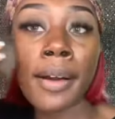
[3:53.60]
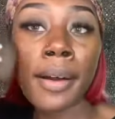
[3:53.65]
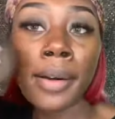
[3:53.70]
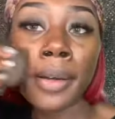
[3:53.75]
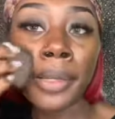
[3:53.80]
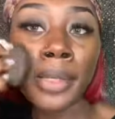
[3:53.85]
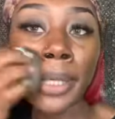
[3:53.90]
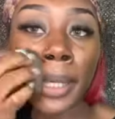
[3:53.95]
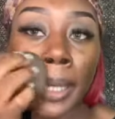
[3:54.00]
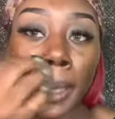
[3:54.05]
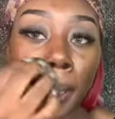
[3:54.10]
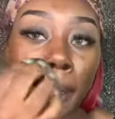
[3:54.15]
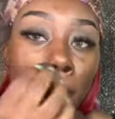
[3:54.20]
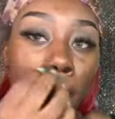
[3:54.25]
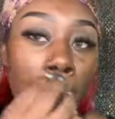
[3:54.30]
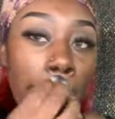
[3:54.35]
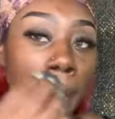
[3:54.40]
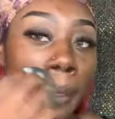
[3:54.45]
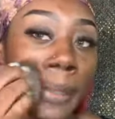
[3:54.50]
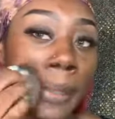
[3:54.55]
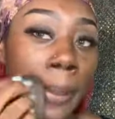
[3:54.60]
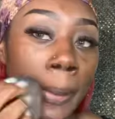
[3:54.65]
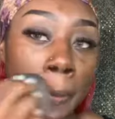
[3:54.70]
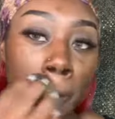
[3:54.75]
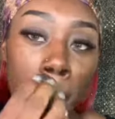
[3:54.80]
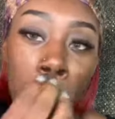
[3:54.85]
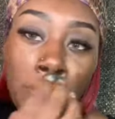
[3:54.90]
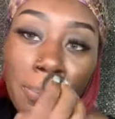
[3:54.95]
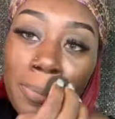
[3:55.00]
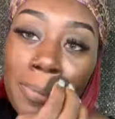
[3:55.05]
oh yeah.
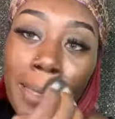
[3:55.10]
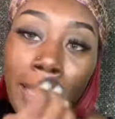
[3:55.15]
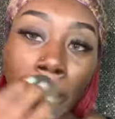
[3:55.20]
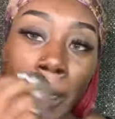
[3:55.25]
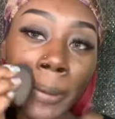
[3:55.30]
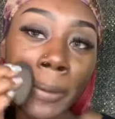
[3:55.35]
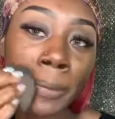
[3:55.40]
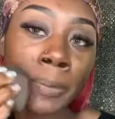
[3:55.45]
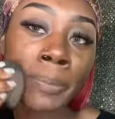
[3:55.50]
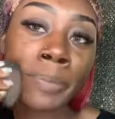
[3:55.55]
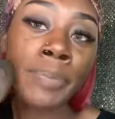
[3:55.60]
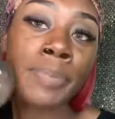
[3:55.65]
Like,